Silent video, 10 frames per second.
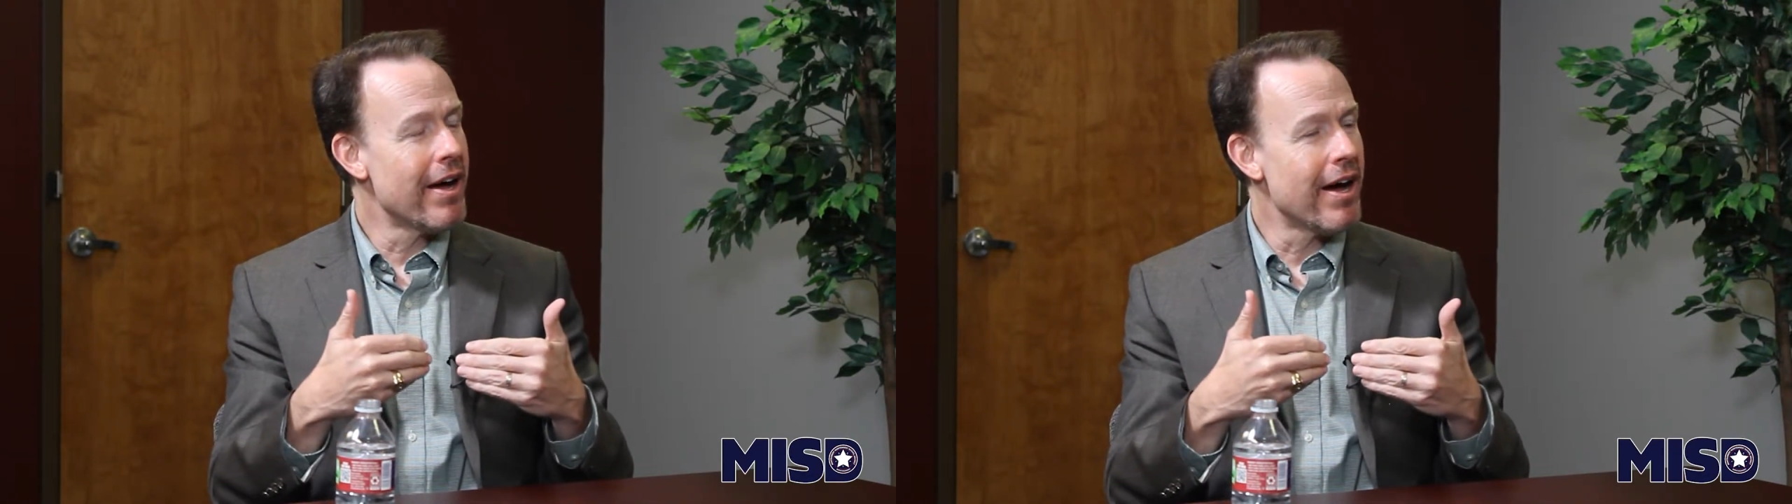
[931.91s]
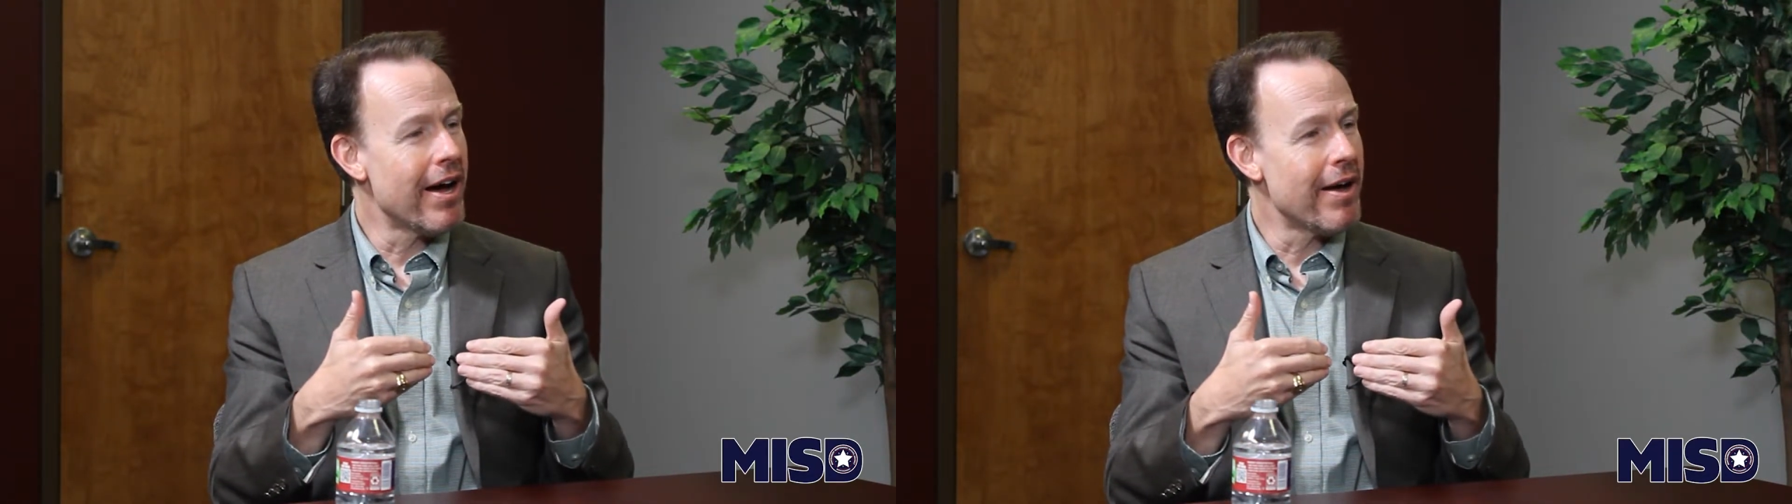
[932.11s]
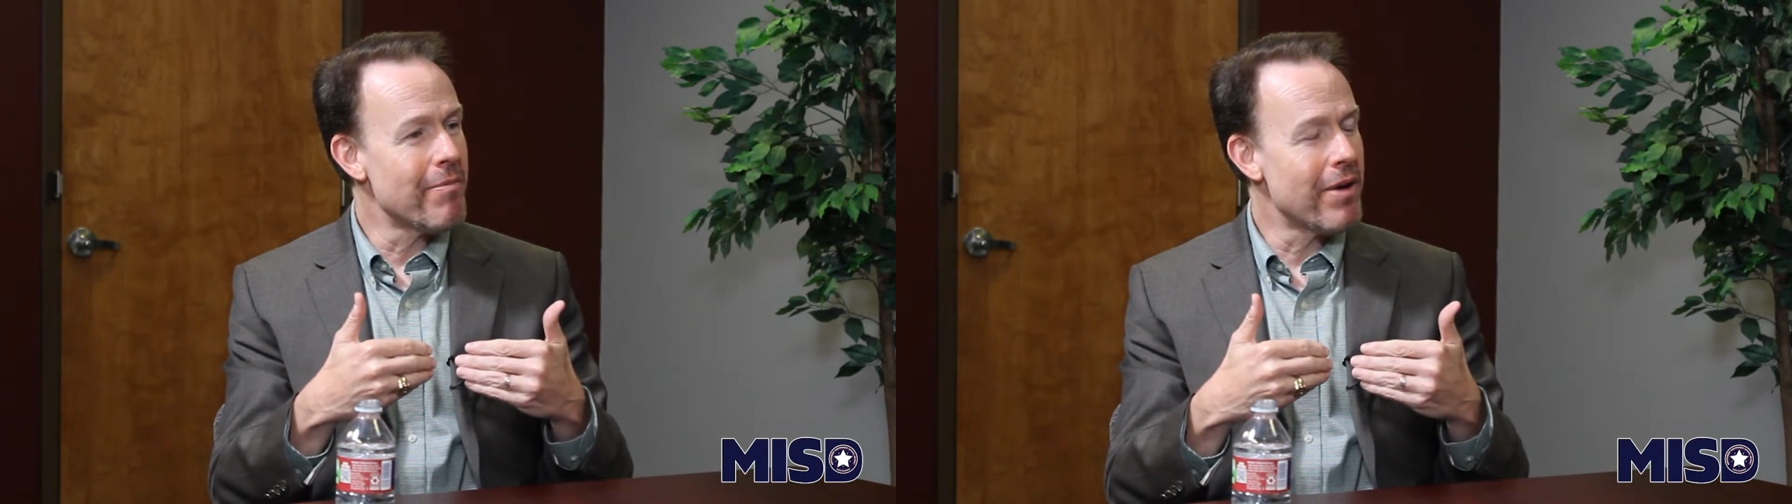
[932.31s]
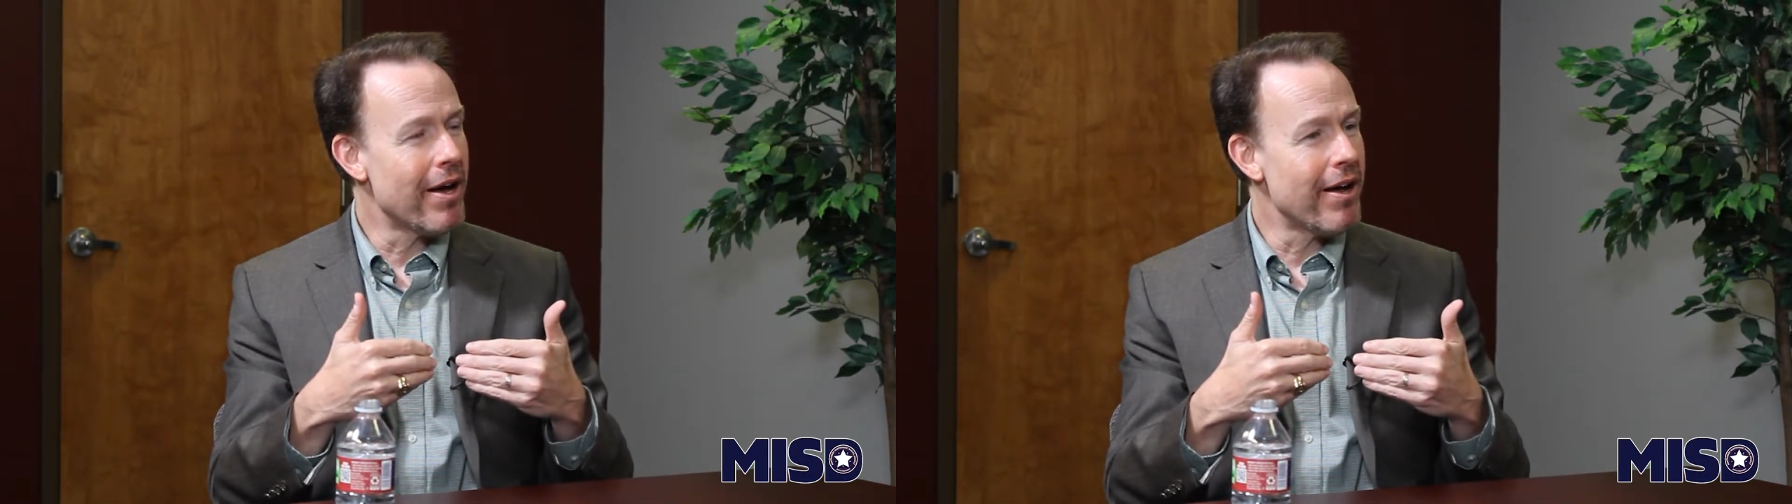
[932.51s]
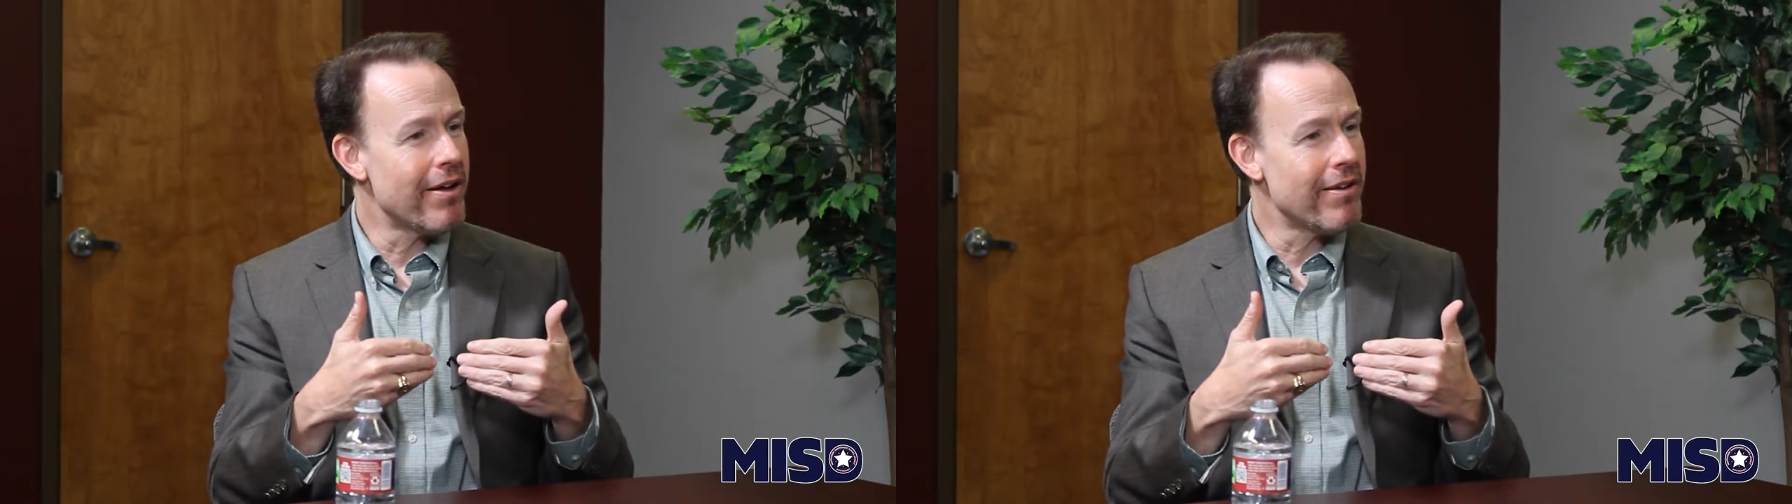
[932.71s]

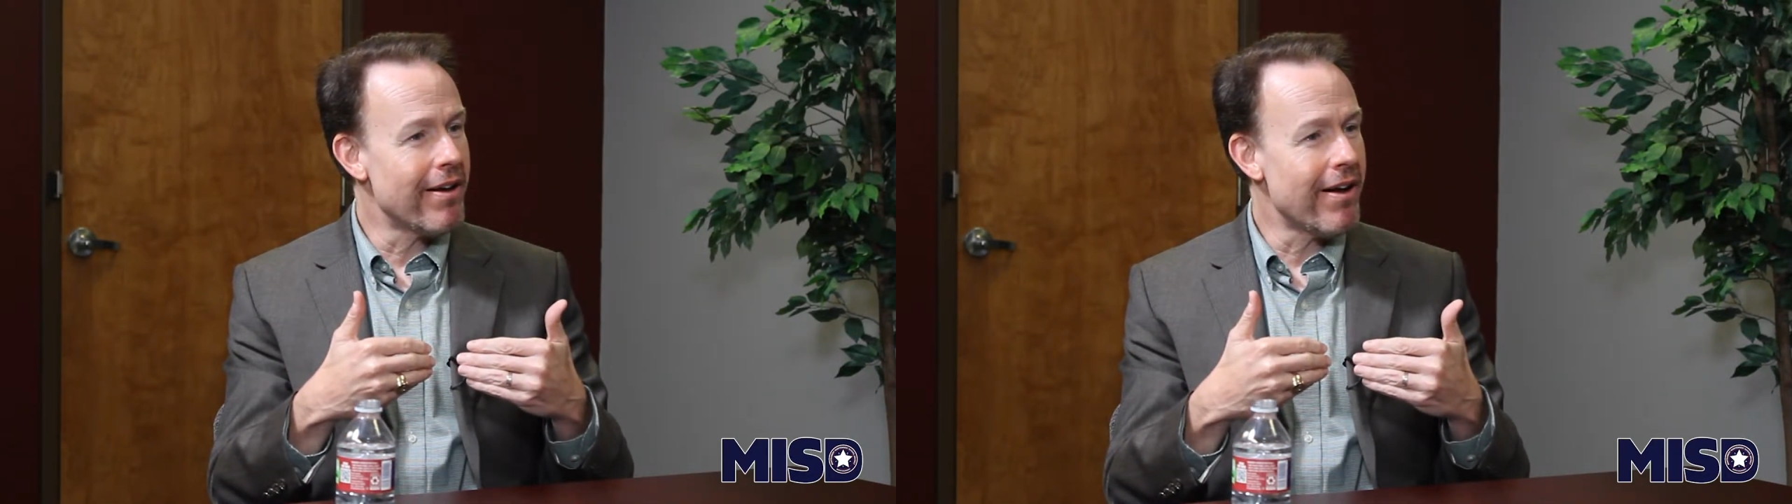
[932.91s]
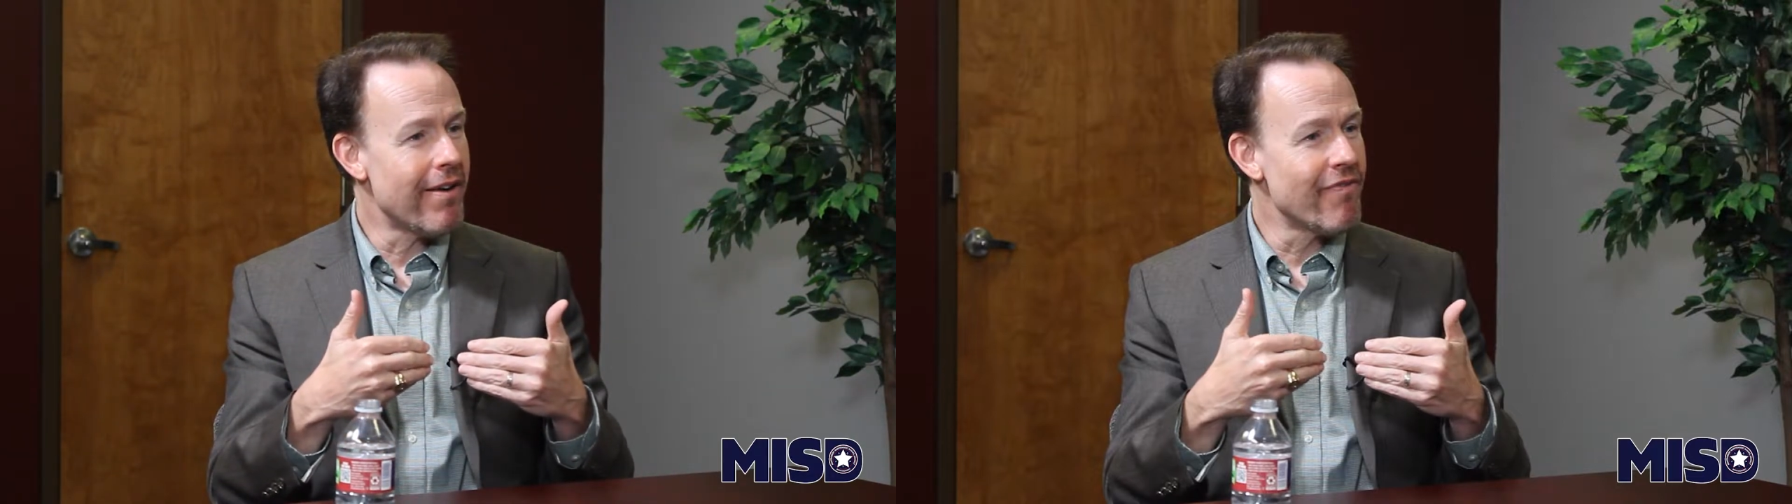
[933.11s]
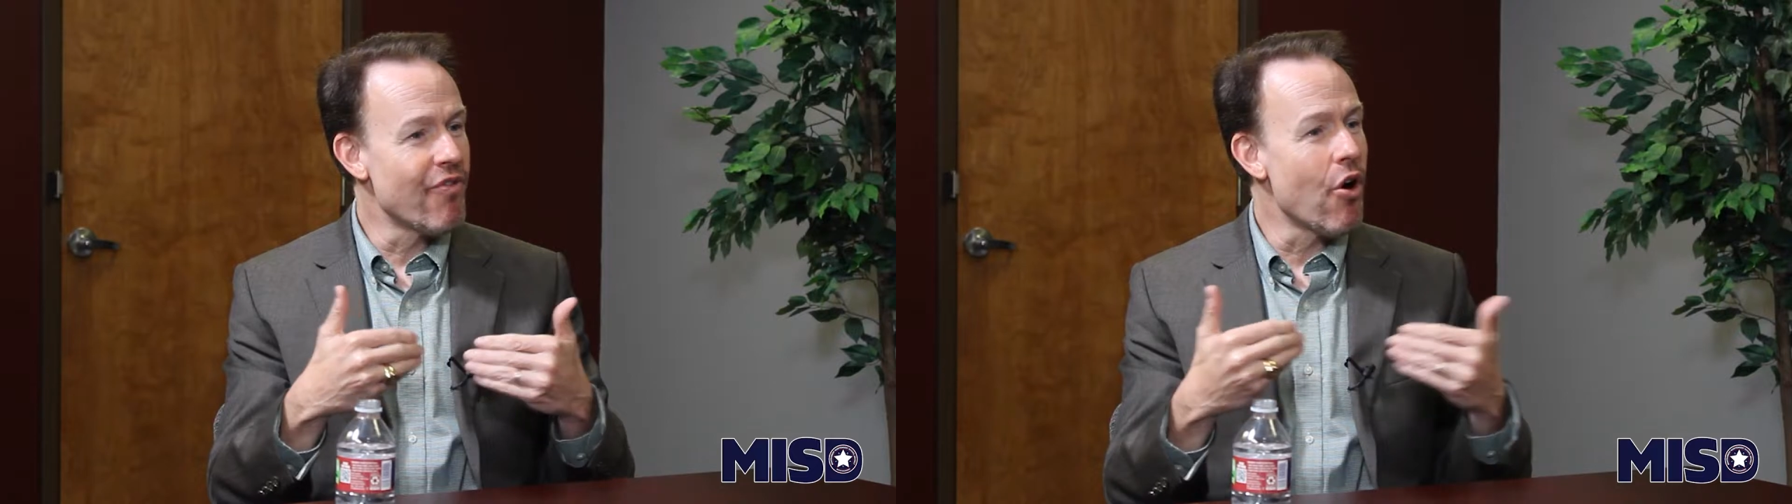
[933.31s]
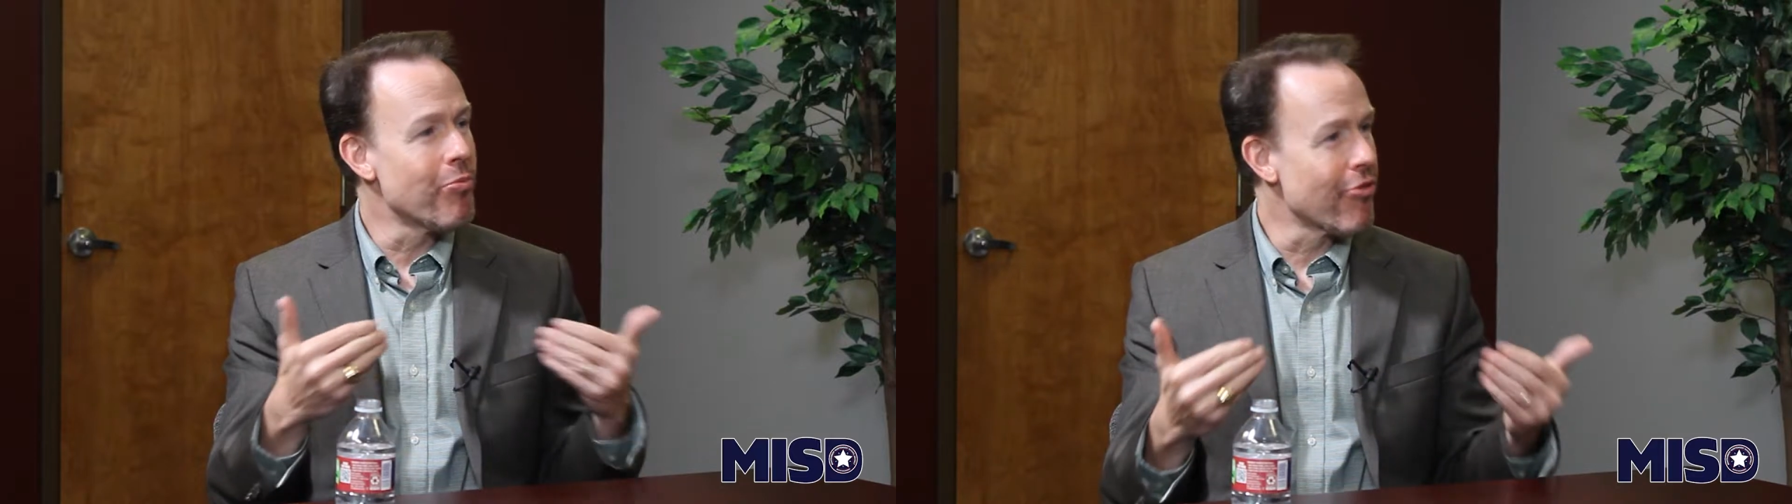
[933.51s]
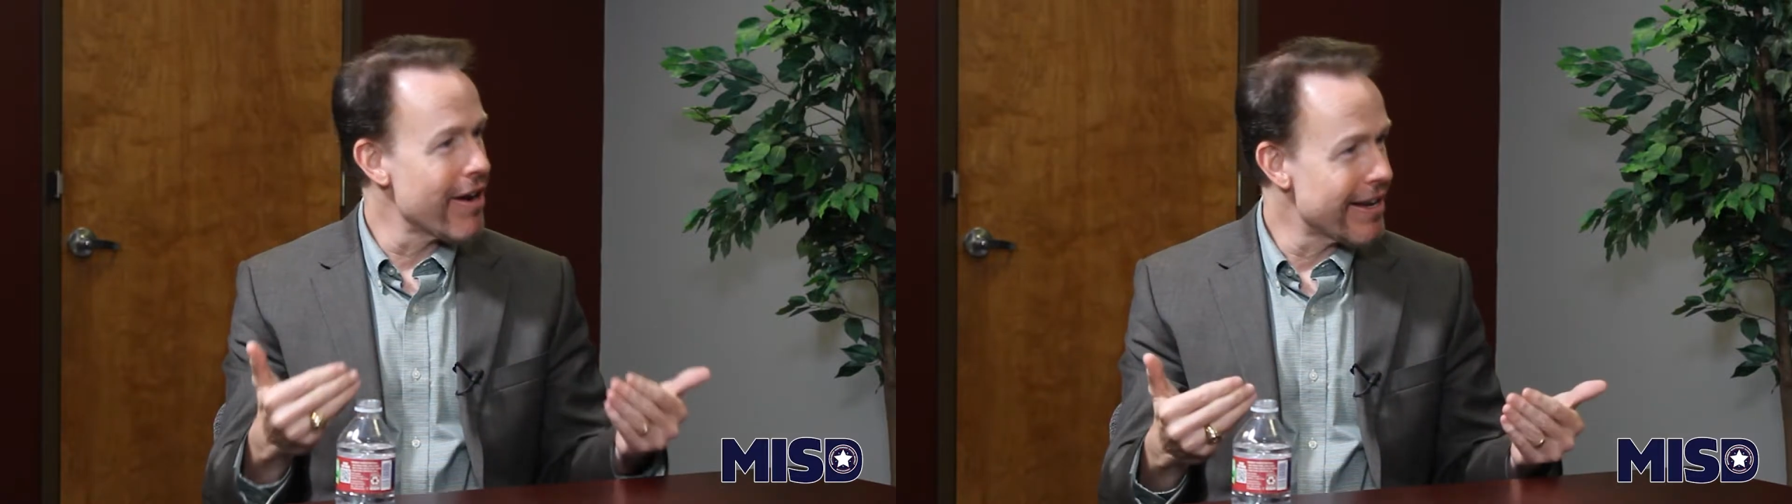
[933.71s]
fall
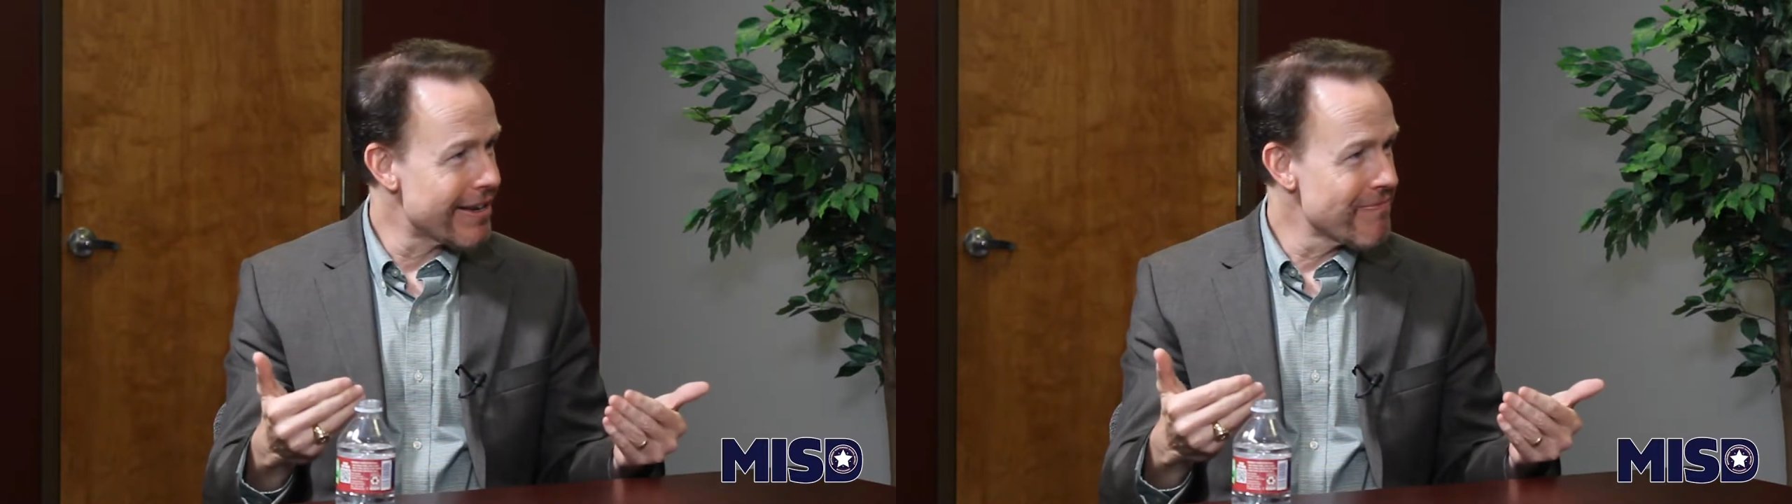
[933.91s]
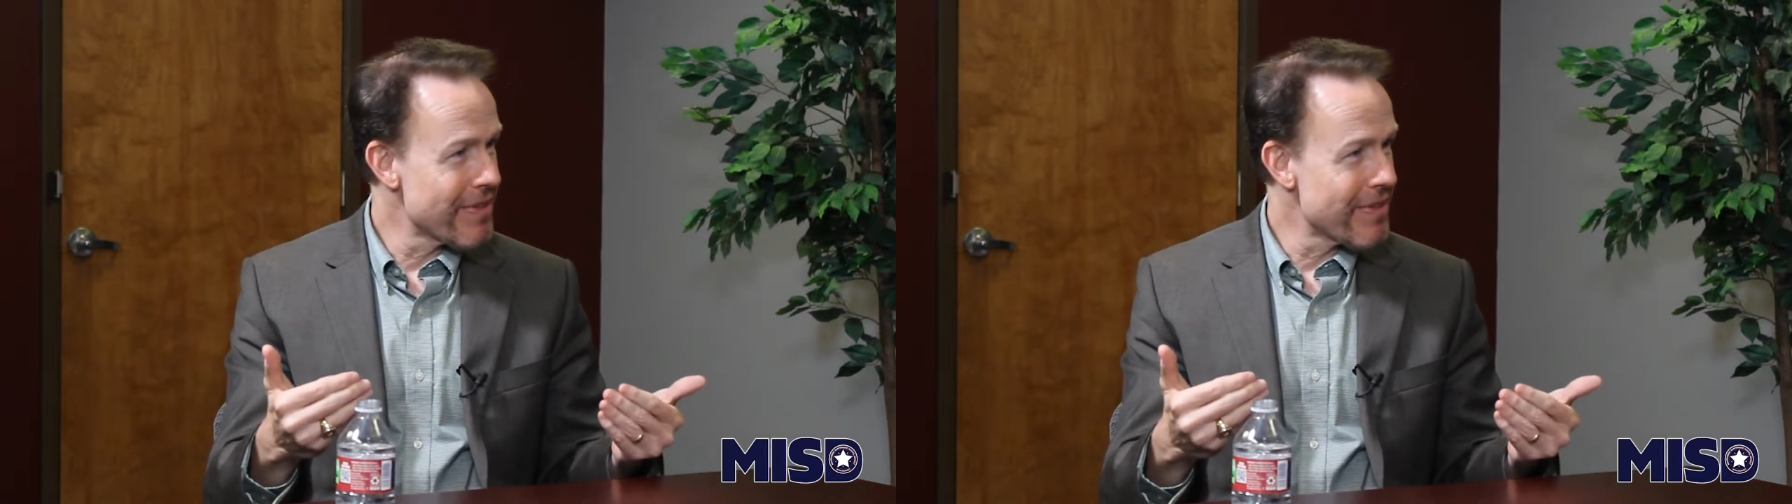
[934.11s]
break?